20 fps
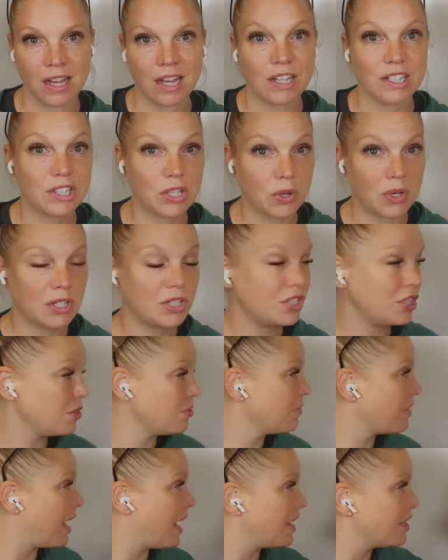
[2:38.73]
So to
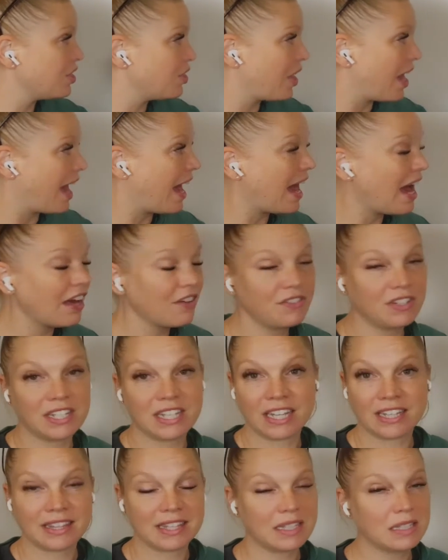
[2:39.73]
do that, you have to
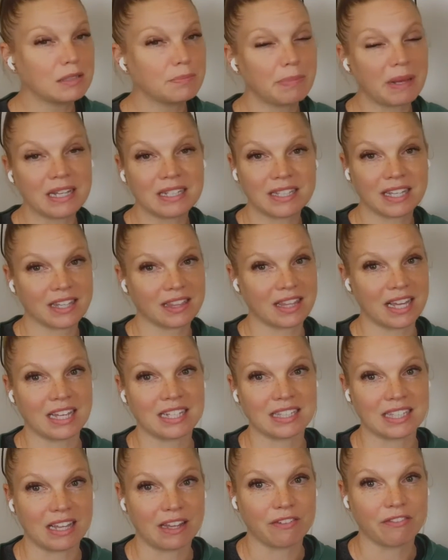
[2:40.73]
get these basic
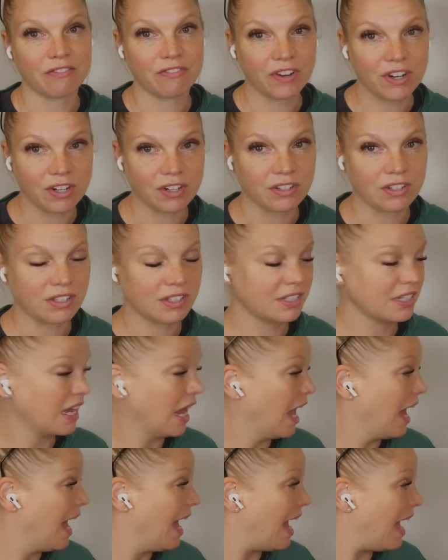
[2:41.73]
things in first.
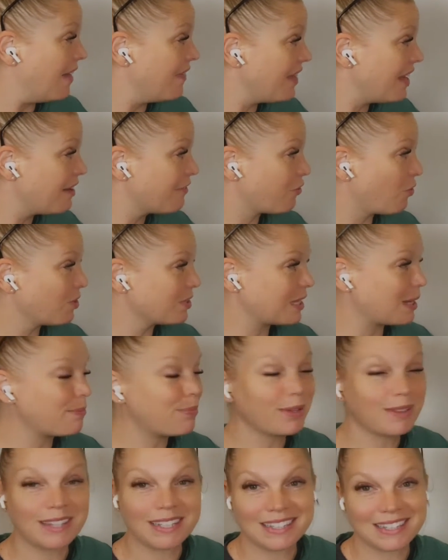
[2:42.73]
And then of course I
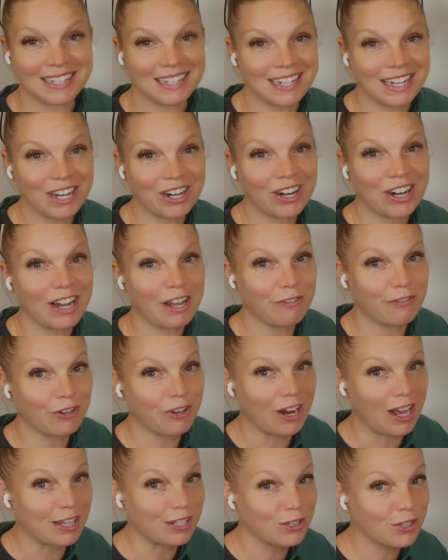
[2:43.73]
put this in here, if
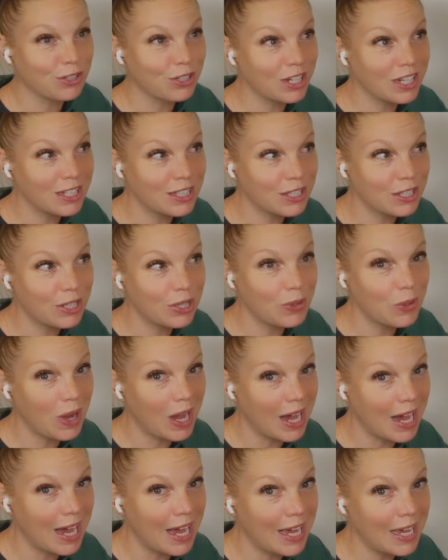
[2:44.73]
your estrogen is too
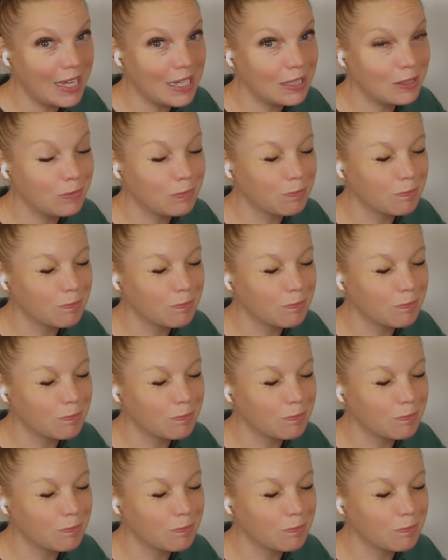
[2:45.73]
high,